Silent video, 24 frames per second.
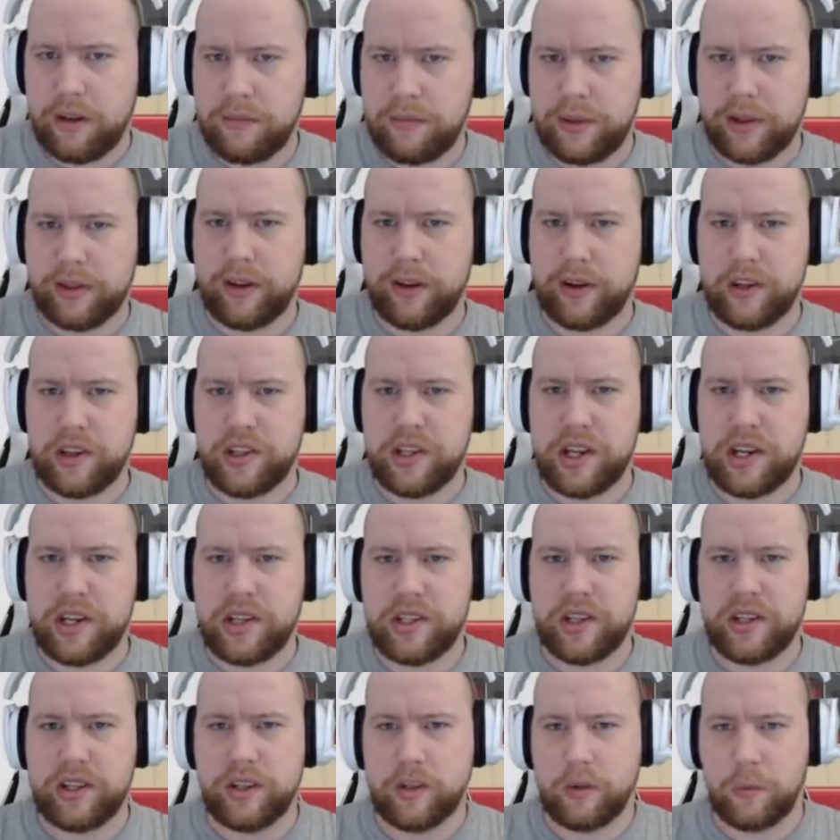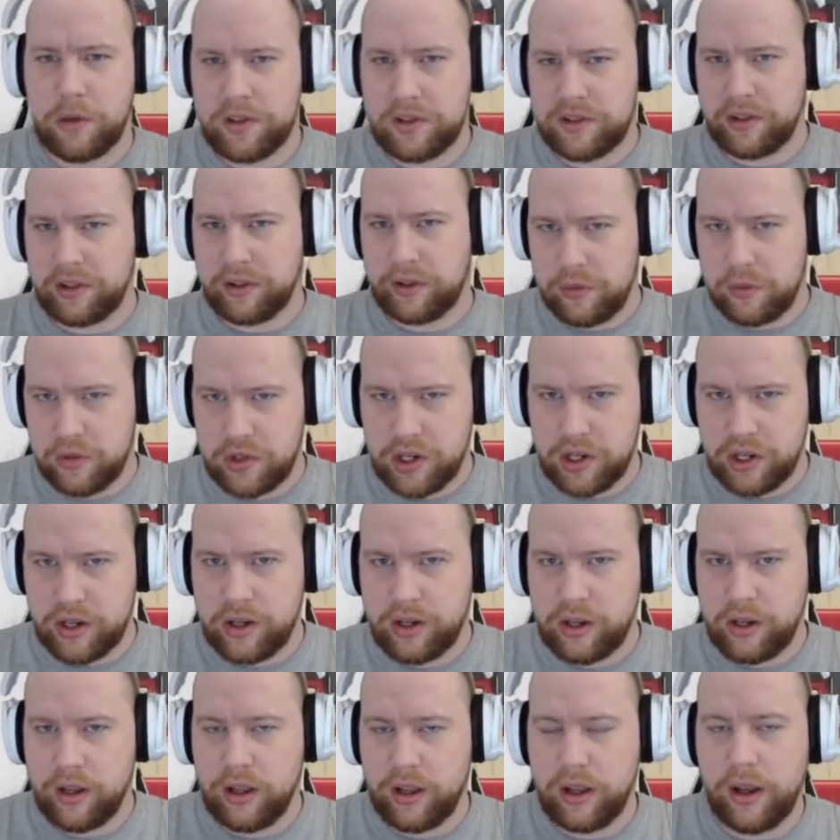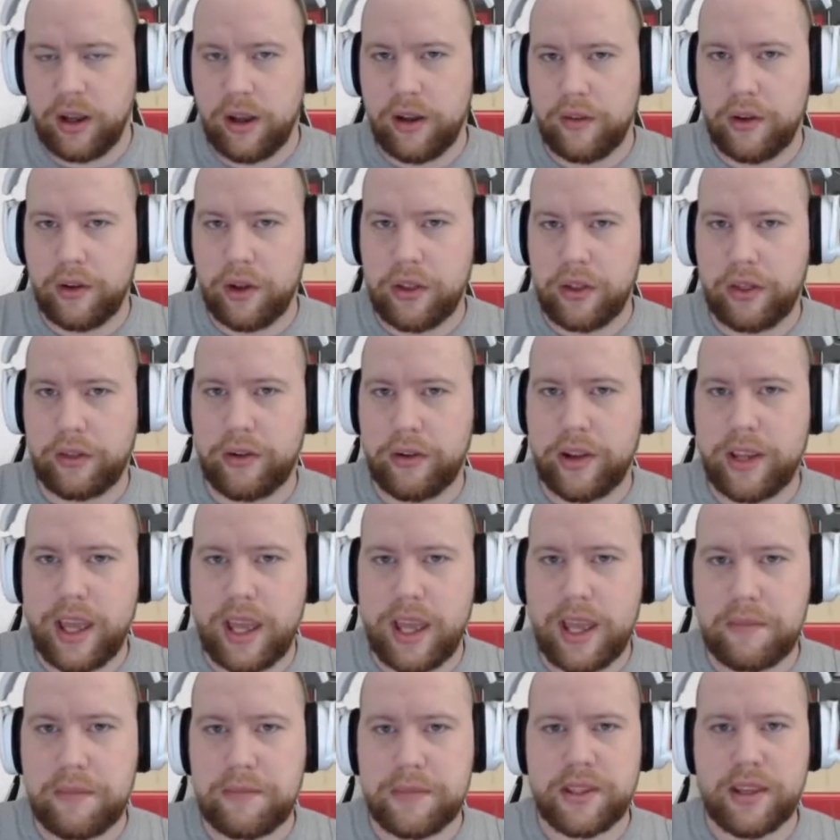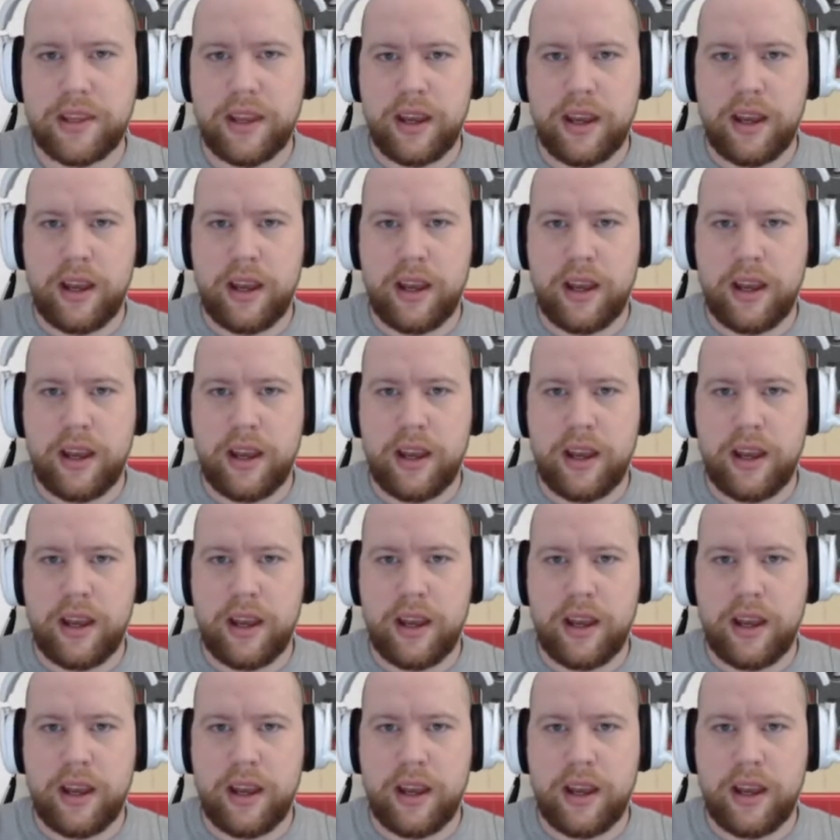but they're changing the resolution of all three games.